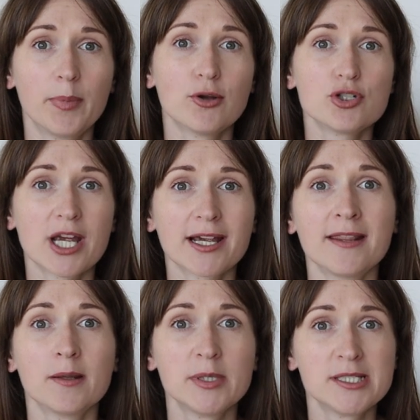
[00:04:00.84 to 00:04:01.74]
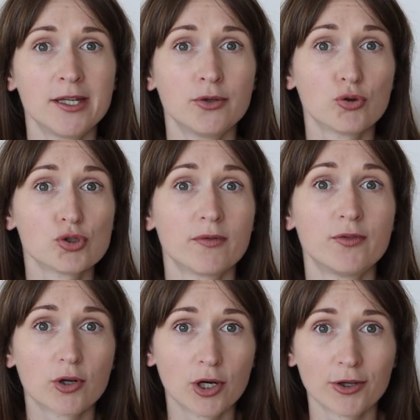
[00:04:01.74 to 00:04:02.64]
about checking the materials
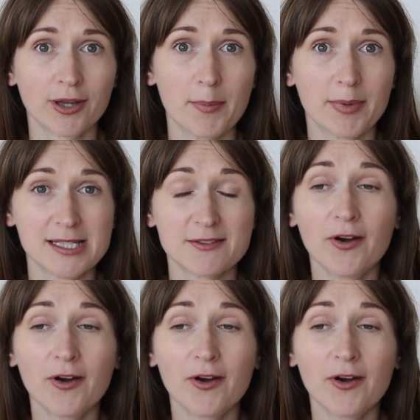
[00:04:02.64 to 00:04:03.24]
of your cloth nappies.